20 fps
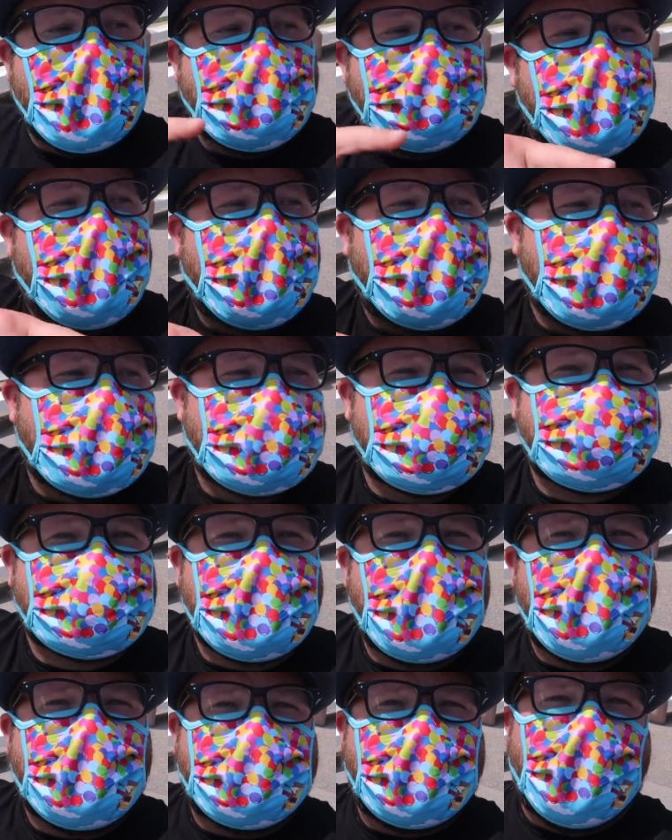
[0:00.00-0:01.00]
Oh, now I hear a
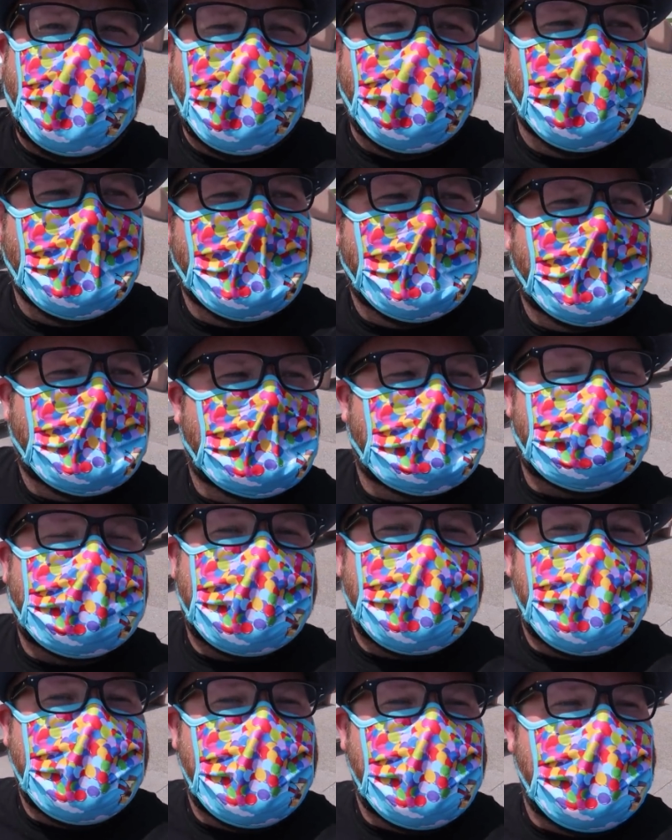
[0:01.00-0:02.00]
saw though.
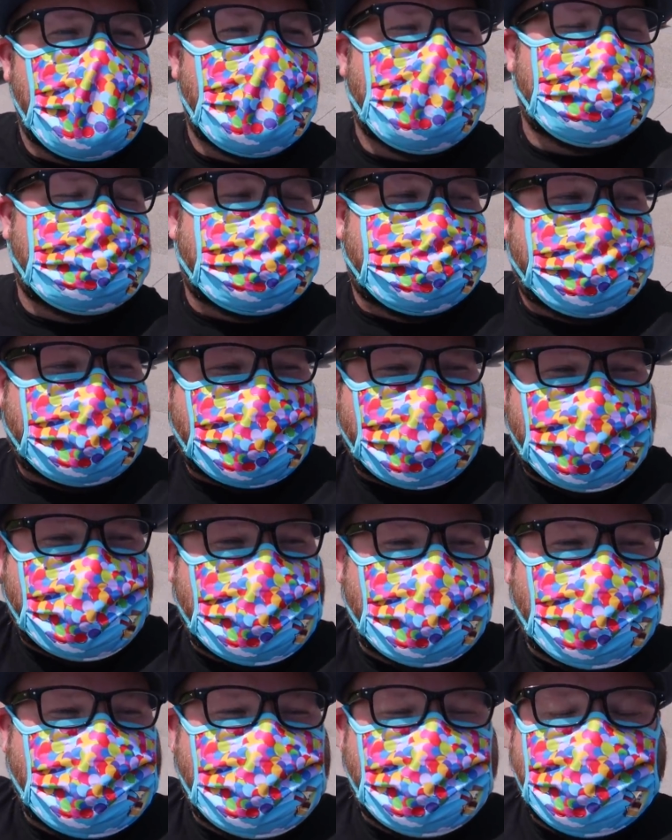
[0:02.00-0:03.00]
Beep,
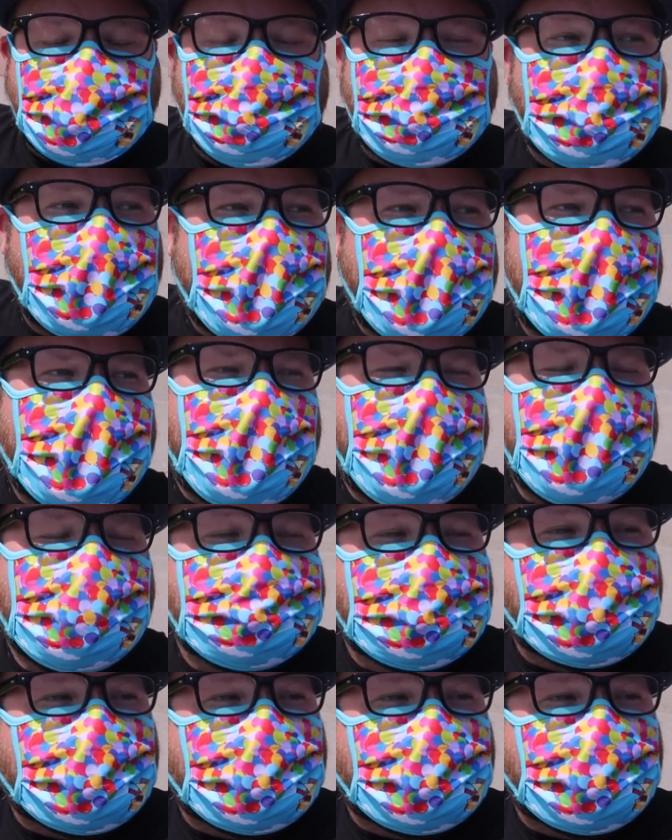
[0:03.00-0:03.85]
zzz, beep,